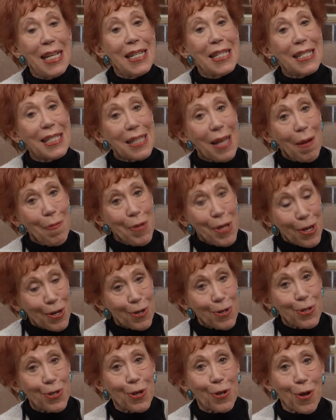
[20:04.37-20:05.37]
Some
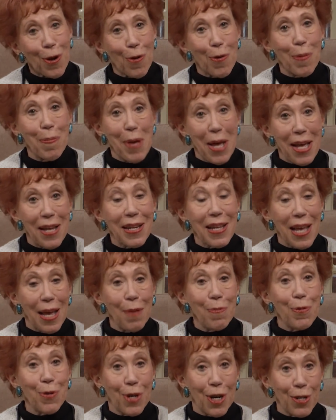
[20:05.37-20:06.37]
years ago, a man
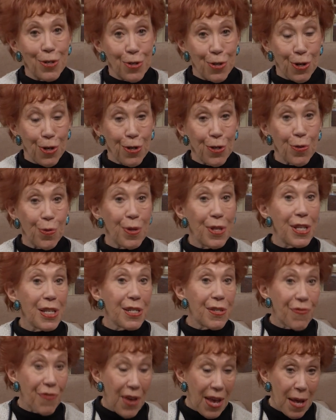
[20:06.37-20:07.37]
came to our church with
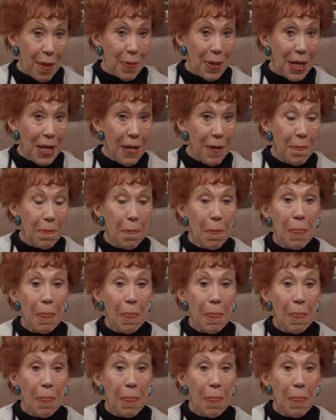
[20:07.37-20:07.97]
his family,